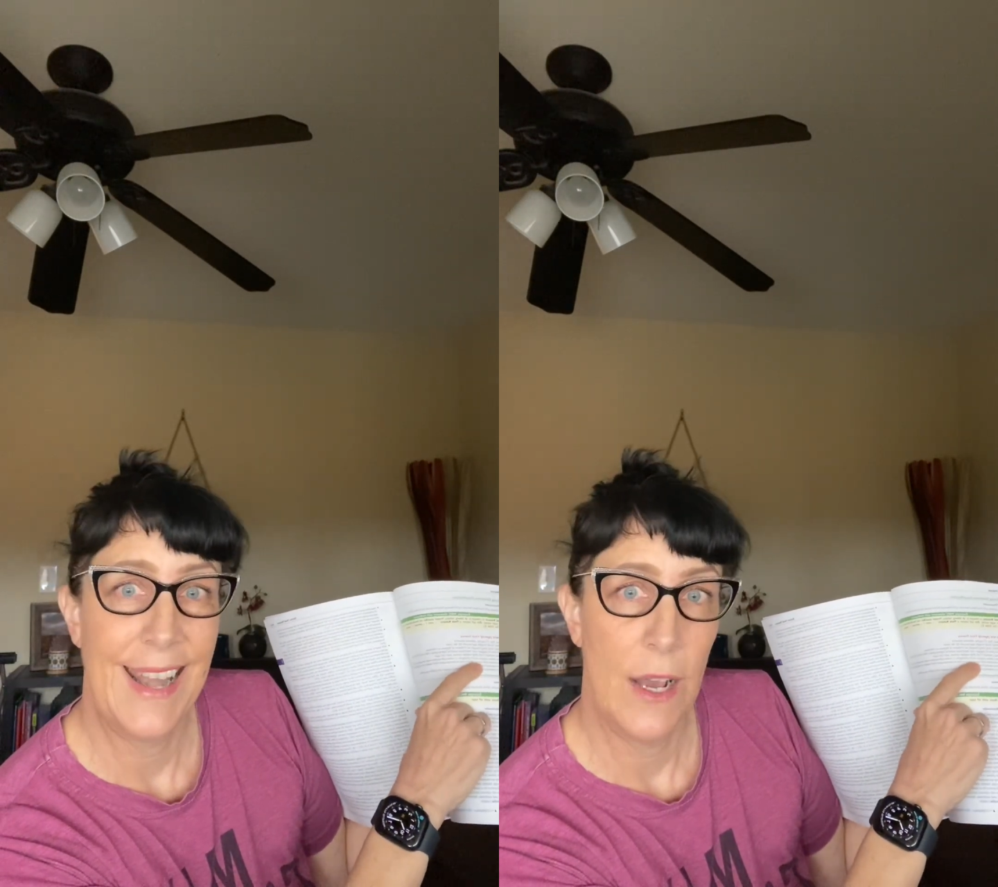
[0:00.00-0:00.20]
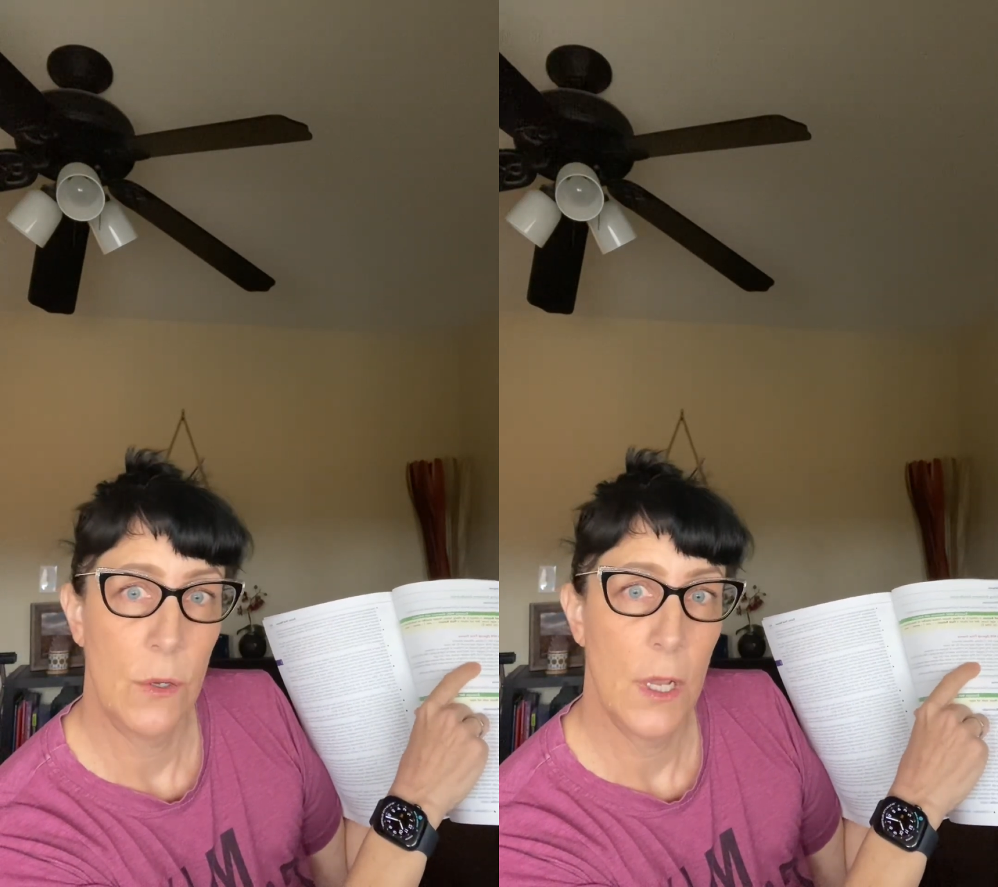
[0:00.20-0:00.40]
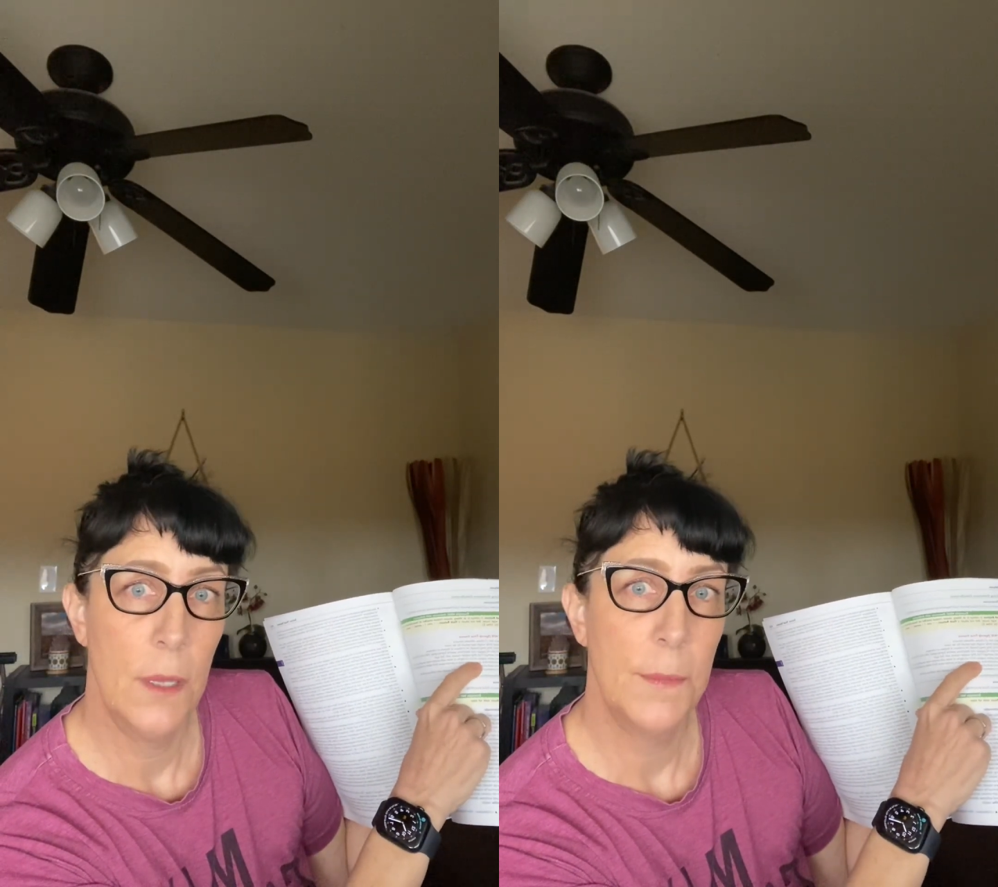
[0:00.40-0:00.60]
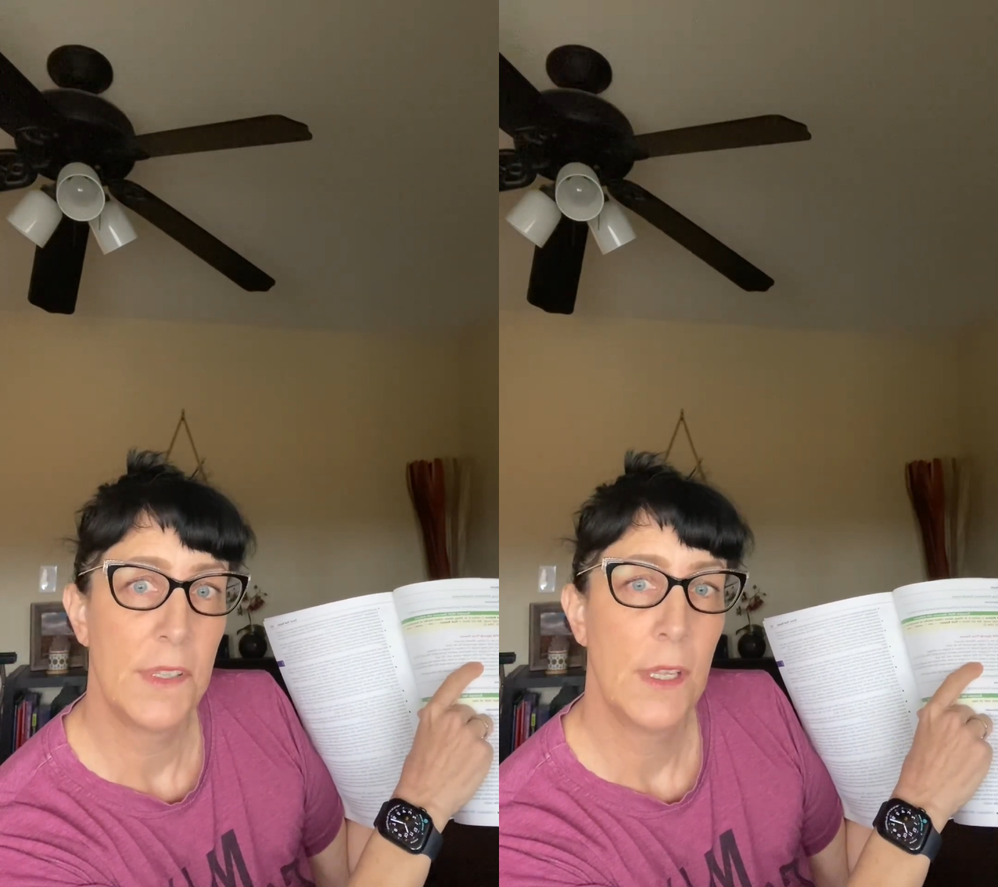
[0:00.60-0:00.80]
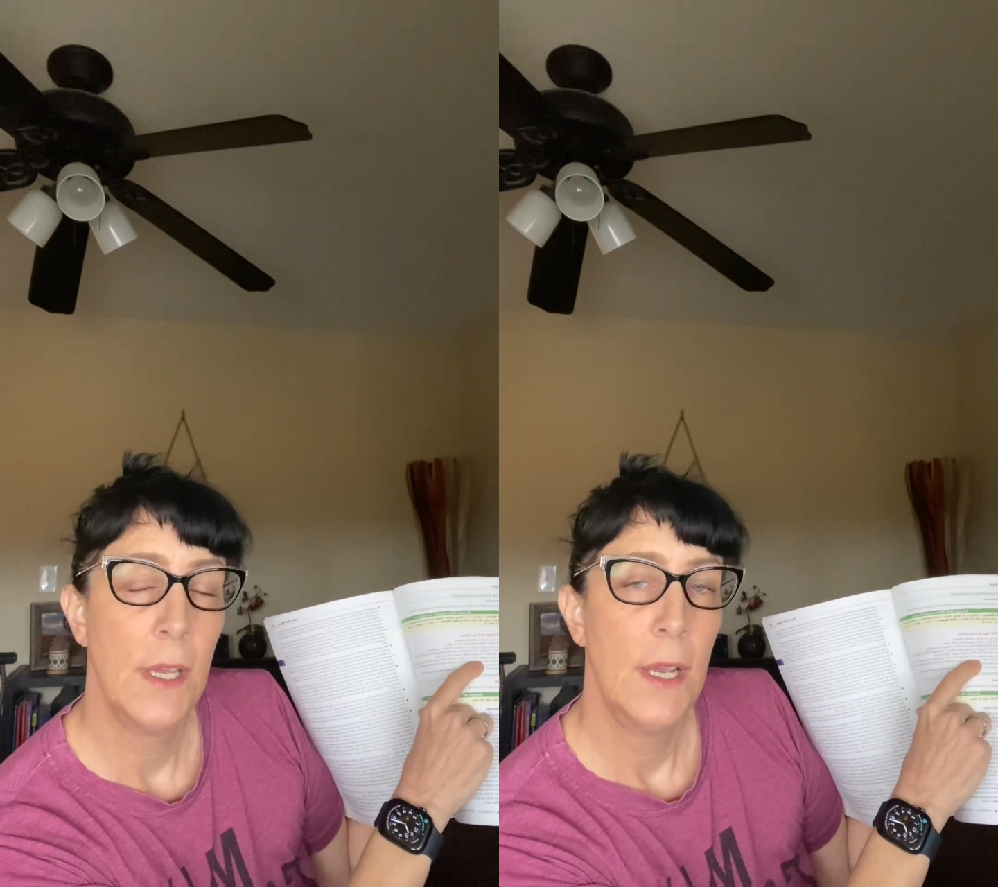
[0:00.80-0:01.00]

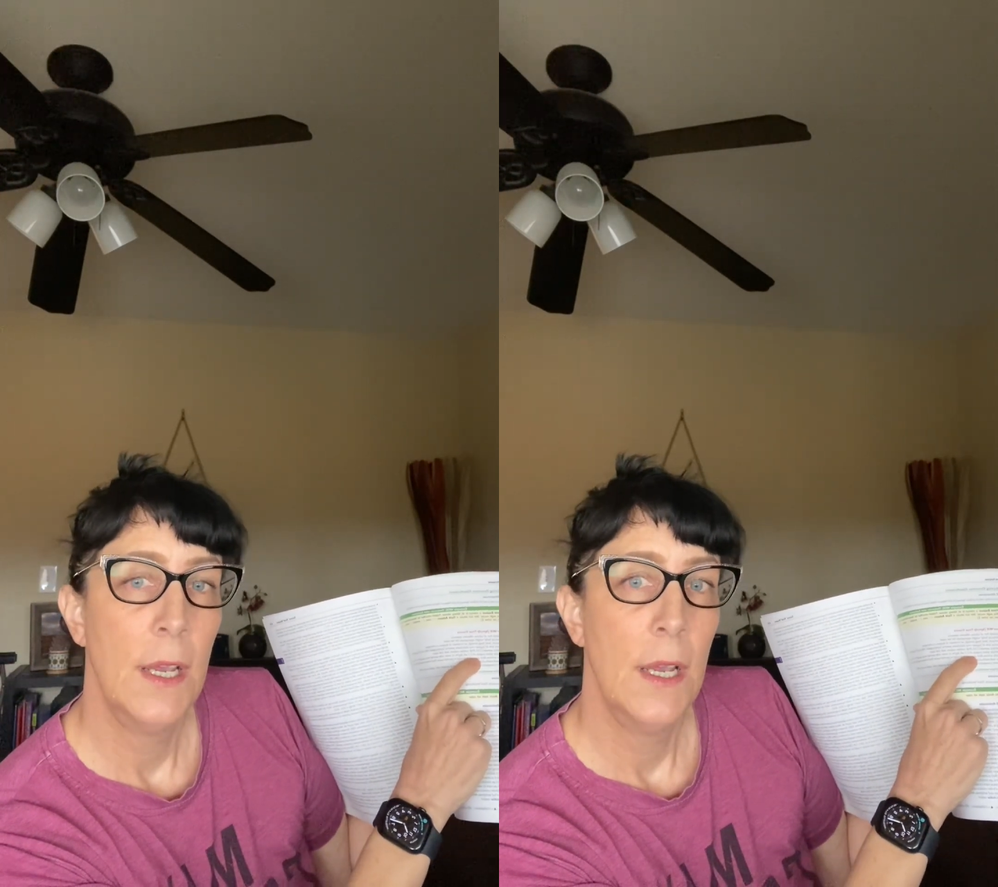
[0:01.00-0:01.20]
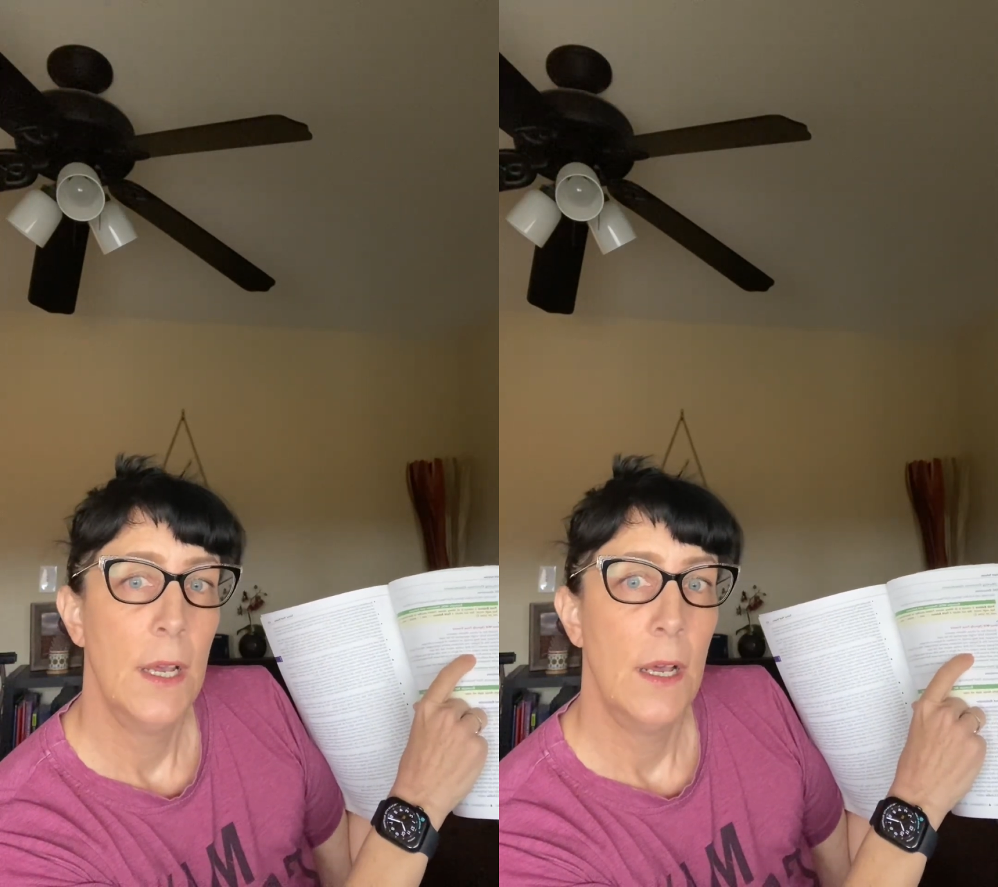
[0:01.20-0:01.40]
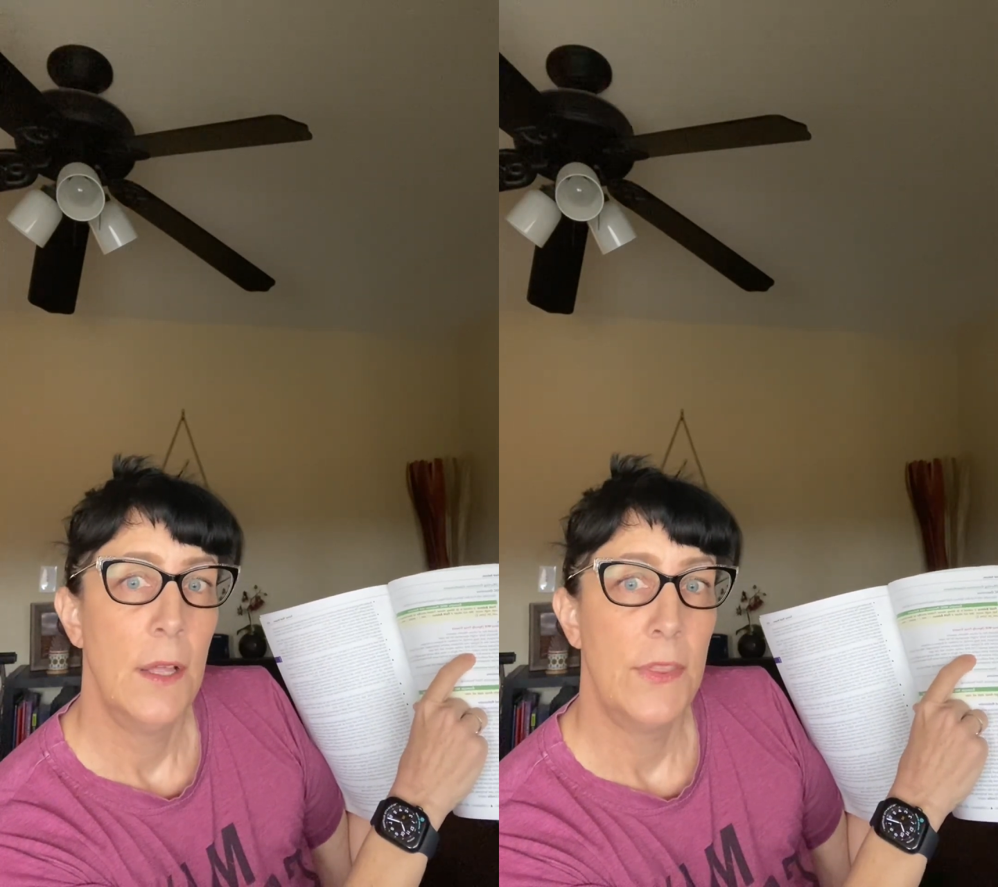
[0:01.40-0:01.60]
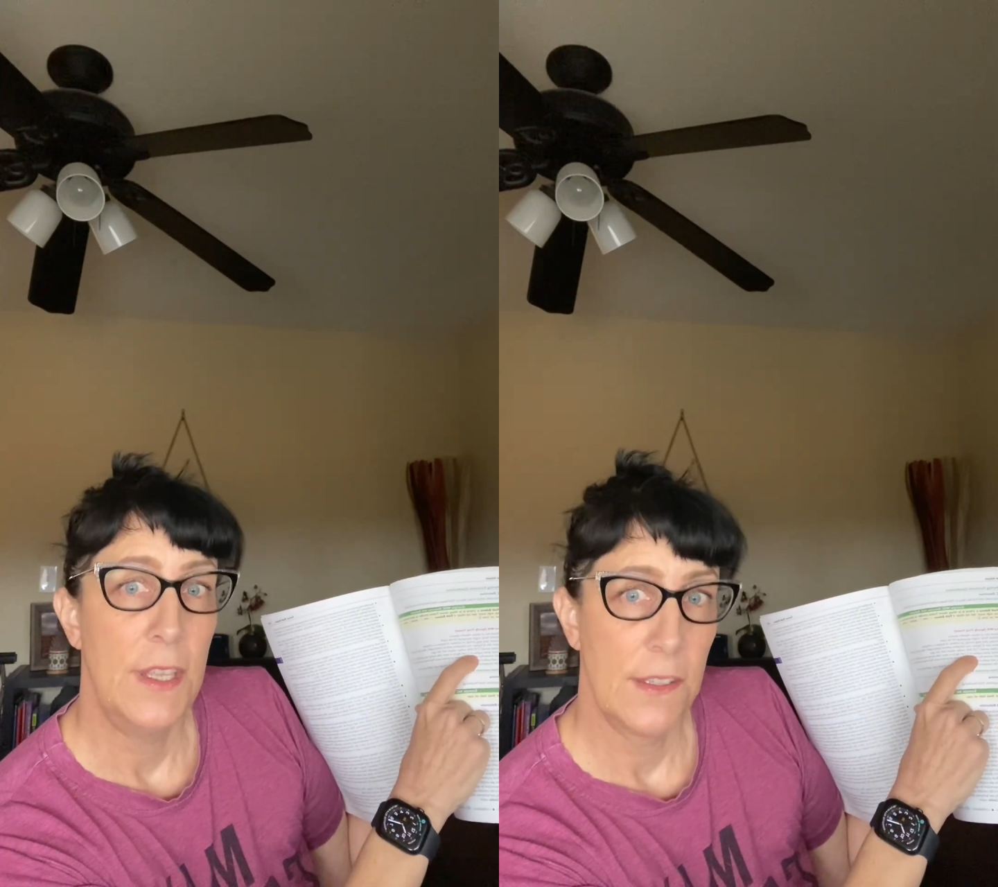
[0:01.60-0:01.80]
outcomes. These